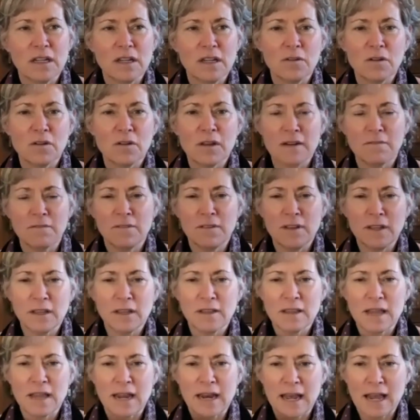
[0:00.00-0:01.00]
can
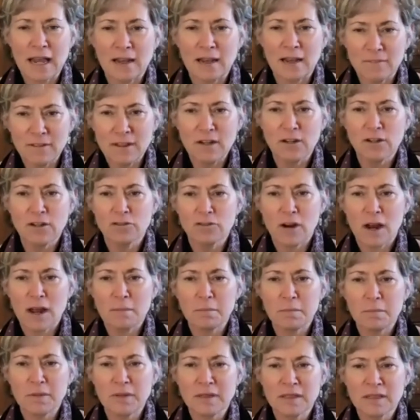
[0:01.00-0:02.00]
feel that elevator
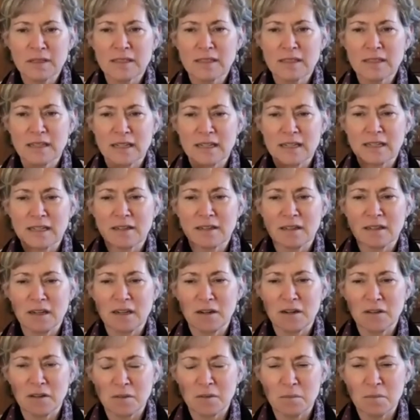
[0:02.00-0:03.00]
drop, like,
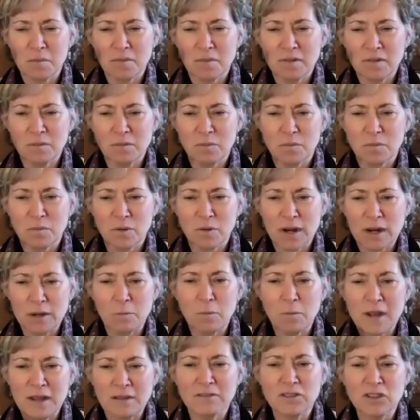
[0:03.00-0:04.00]
the brain
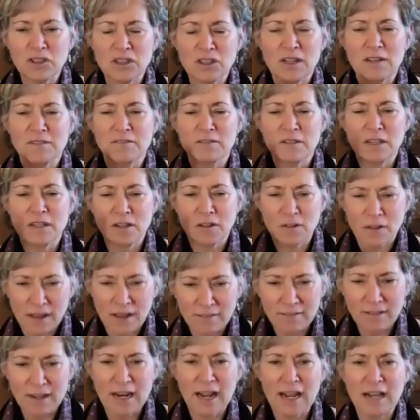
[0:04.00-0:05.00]
waves shift and you
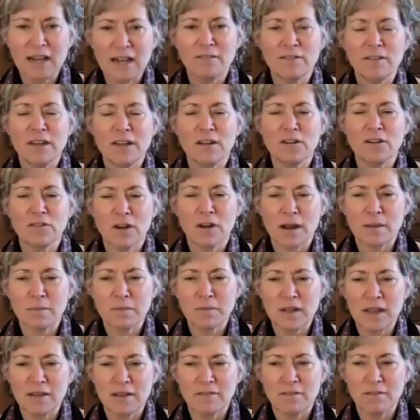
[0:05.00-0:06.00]
have an elevator drop,
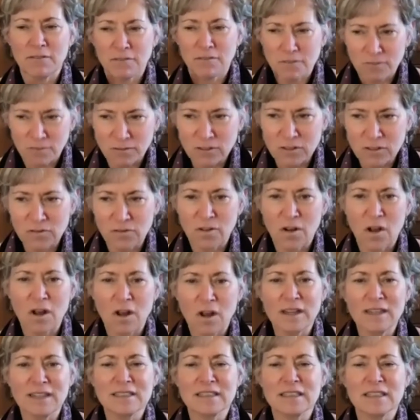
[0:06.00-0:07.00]
you have a
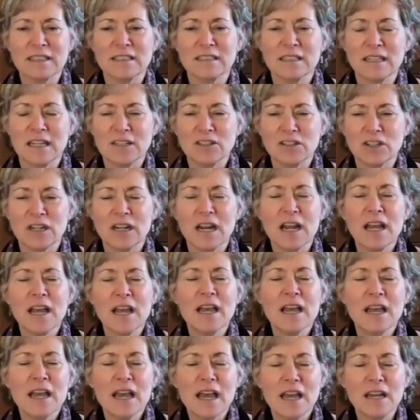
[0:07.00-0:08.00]
falling sensation,
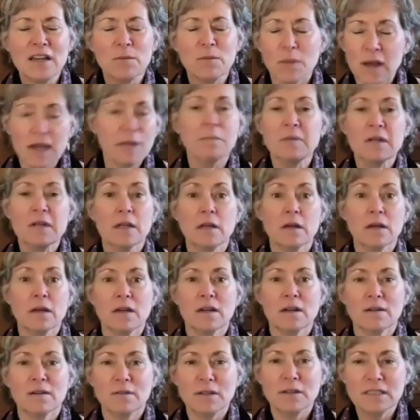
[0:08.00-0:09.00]
and you might be,
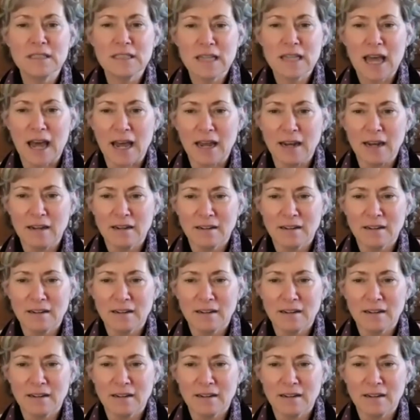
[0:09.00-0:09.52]
what's that?